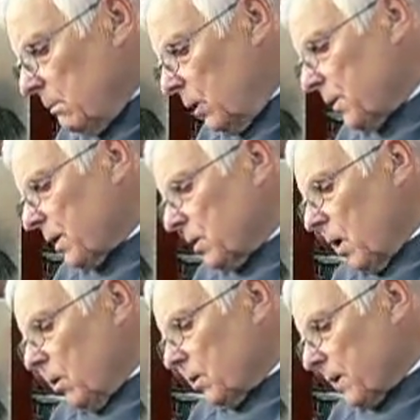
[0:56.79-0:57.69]
more than
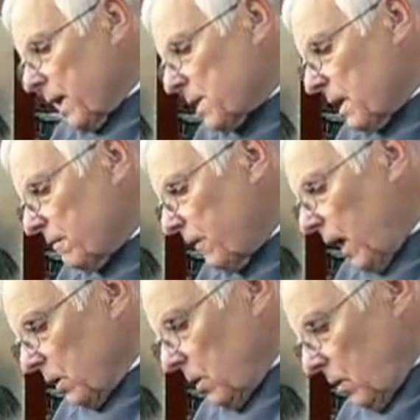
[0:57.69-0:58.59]
gold, yes, than
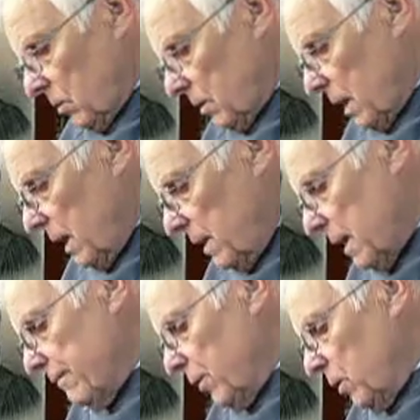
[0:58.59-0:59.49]
fine gold,
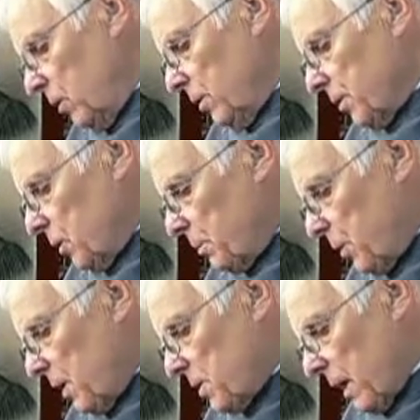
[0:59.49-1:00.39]
Therefore all your
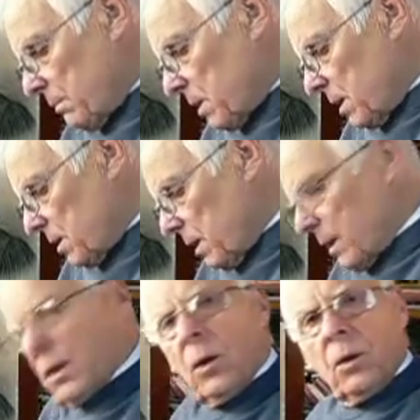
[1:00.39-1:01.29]
precepts
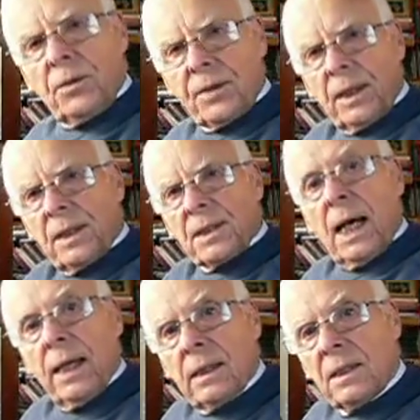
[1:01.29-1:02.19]
concerning all things
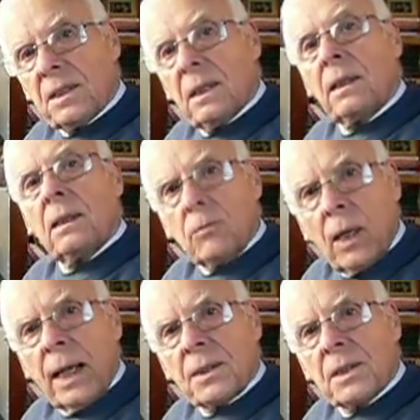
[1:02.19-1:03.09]
I consider
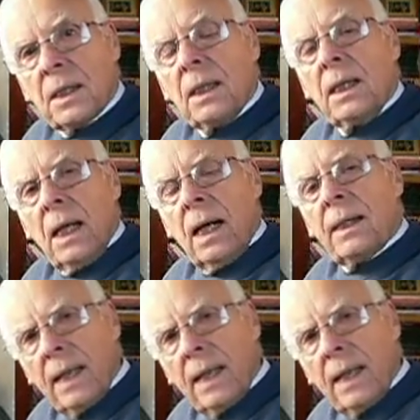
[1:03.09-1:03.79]
right. I